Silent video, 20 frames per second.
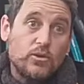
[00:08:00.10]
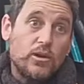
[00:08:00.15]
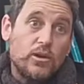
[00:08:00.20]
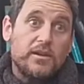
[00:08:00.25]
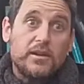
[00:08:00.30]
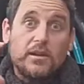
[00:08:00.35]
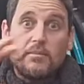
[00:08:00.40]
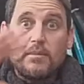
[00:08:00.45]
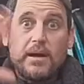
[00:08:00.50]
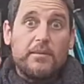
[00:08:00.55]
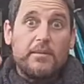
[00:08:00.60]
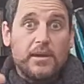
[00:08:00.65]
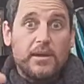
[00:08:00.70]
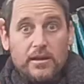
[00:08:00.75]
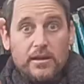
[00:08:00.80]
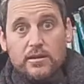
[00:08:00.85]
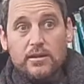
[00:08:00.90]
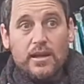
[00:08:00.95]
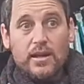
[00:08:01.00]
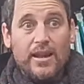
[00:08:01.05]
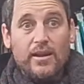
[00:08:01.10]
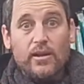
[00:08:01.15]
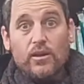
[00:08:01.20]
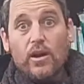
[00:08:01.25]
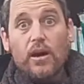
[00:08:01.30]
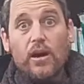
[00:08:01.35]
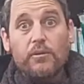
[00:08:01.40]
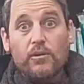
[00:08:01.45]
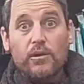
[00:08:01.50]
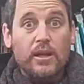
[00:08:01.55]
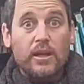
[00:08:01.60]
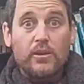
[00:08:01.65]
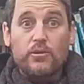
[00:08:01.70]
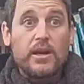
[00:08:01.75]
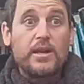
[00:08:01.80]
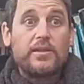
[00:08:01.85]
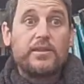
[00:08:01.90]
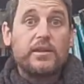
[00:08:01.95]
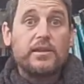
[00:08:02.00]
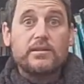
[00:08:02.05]
do anything bad, but I don't know what kind of
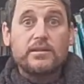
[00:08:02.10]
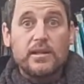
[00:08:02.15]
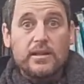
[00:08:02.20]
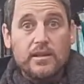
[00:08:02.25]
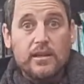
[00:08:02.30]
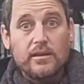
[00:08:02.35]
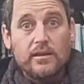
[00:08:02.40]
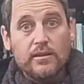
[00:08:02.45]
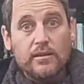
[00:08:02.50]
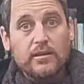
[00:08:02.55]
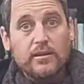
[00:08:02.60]
great things they did.